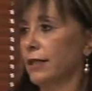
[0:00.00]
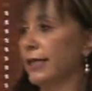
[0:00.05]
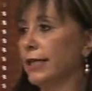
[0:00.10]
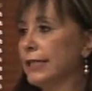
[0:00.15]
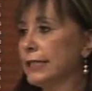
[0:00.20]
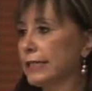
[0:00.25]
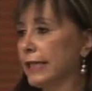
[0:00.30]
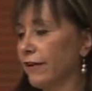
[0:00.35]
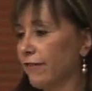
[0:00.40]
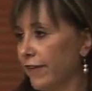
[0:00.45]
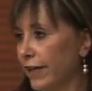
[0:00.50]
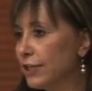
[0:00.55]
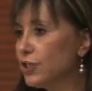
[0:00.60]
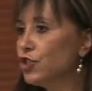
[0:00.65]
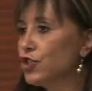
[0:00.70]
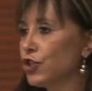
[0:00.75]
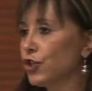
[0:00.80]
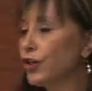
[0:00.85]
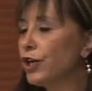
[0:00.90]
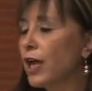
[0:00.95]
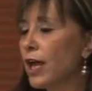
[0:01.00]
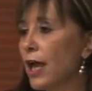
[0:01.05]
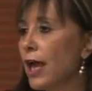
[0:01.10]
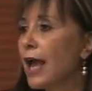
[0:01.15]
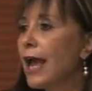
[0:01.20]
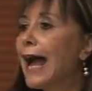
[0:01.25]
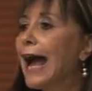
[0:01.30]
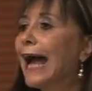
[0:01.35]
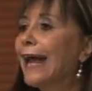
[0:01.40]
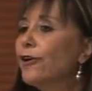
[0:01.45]
intervention.
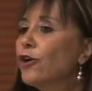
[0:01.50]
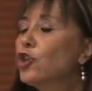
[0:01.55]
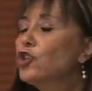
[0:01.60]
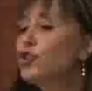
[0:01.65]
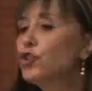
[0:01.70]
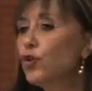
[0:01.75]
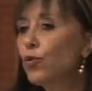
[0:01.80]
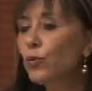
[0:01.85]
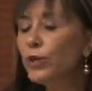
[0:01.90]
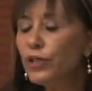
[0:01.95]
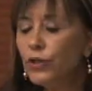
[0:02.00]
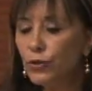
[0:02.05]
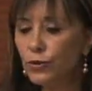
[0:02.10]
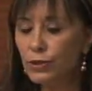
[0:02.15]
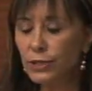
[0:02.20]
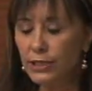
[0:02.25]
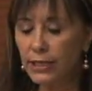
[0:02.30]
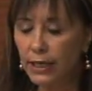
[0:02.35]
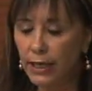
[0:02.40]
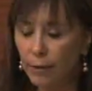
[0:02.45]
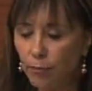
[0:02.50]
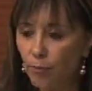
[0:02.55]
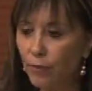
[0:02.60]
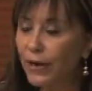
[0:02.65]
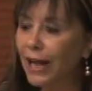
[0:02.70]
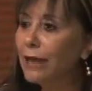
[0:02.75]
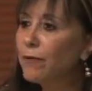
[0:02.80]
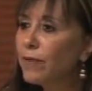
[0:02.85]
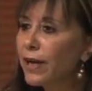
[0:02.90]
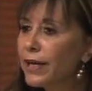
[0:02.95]
And also we use the
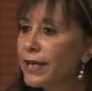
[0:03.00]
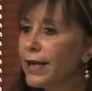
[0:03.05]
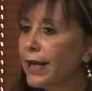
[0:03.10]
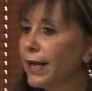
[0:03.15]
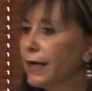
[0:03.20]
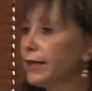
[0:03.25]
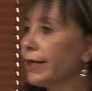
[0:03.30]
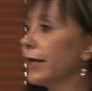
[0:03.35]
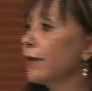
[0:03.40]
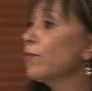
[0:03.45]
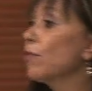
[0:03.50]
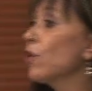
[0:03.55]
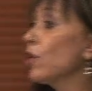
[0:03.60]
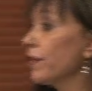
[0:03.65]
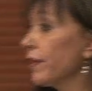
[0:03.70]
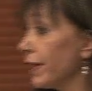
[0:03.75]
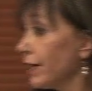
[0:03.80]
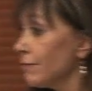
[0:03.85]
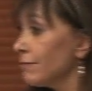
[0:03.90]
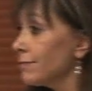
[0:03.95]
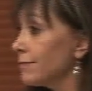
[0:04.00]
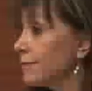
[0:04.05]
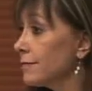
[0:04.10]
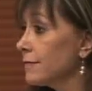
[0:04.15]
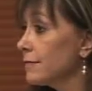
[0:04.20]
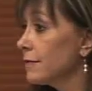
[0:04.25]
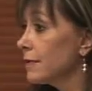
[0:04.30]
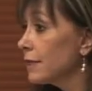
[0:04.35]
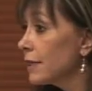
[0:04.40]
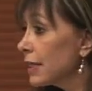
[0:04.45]
primary healthcare model
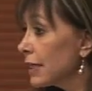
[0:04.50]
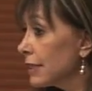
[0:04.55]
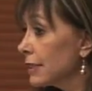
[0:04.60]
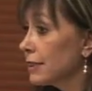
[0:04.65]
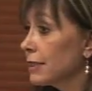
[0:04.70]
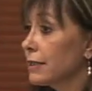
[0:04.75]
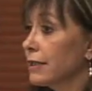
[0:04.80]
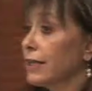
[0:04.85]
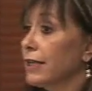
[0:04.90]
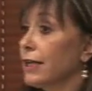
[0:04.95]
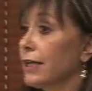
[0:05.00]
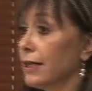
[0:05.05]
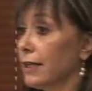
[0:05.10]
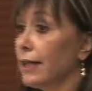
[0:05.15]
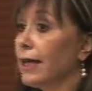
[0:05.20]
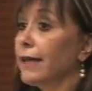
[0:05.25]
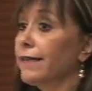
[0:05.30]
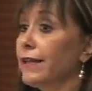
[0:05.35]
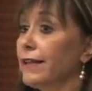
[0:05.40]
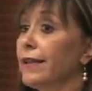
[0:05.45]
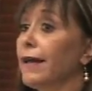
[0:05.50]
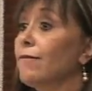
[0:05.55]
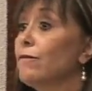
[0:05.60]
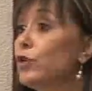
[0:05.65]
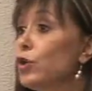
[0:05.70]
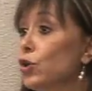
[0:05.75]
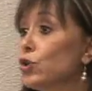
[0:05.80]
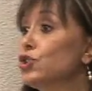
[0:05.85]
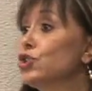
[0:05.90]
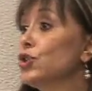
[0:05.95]
the, that the
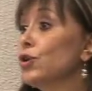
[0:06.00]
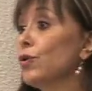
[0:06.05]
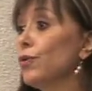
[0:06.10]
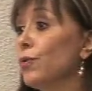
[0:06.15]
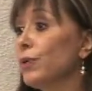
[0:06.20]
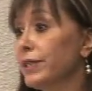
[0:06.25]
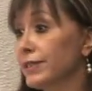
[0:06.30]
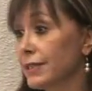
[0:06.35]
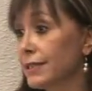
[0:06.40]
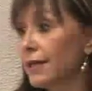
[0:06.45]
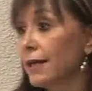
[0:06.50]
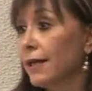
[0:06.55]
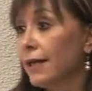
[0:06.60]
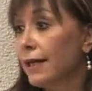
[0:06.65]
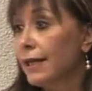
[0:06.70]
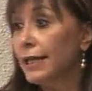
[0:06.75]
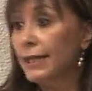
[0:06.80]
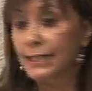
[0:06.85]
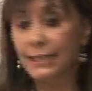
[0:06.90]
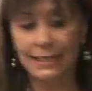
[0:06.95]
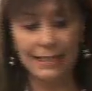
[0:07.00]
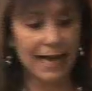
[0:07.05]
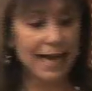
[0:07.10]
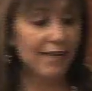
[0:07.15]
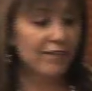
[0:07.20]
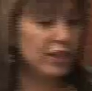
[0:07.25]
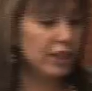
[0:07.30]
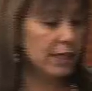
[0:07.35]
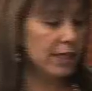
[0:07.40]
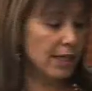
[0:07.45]
WHO is, is
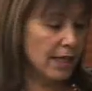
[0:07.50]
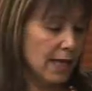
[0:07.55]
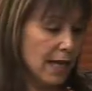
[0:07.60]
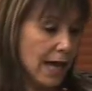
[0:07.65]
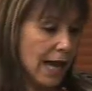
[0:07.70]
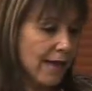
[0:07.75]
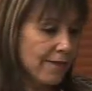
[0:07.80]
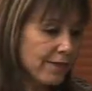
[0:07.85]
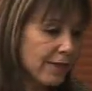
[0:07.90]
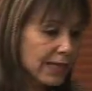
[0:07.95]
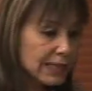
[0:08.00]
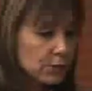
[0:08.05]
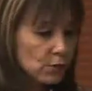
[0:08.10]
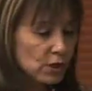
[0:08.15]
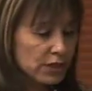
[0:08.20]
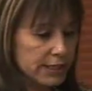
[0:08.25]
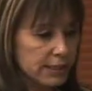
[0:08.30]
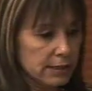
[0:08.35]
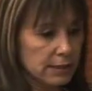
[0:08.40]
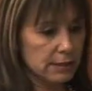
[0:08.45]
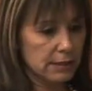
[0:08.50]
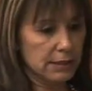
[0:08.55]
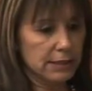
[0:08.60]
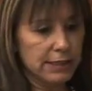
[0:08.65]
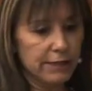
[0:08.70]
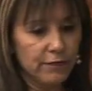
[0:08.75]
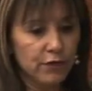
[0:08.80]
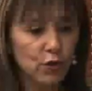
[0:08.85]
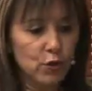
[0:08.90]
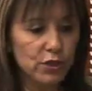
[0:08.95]
having. And that was
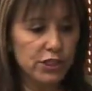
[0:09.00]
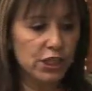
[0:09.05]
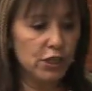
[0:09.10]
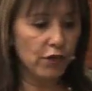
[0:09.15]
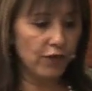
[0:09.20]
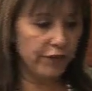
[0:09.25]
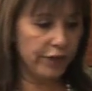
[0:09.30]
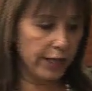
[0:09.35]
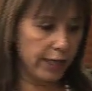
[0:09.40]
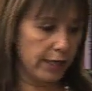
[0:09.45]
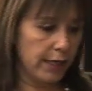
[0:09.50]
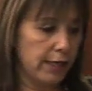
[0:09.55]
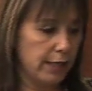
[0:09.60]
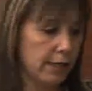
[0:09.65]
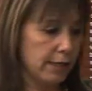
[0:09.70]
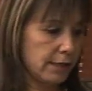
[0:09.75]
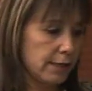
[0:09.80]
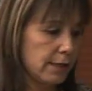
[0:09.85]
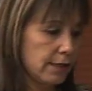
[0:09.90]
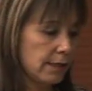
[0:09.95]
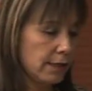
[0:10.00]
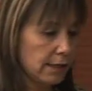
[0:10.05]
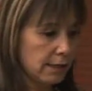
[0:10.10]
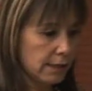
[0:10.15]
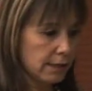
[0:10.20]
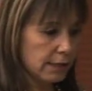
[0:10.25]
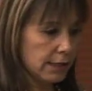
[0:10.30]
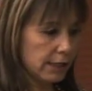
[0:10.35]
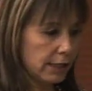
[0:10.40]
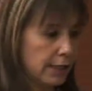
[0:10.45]
the beauty of the,
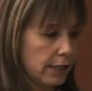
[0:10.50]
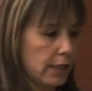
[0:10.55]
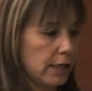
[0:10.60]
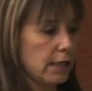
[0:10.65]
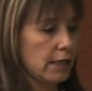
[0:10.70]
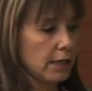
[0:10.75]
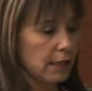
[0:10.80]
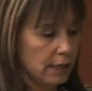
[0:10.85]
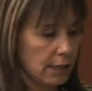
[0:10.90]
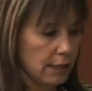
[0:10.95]
the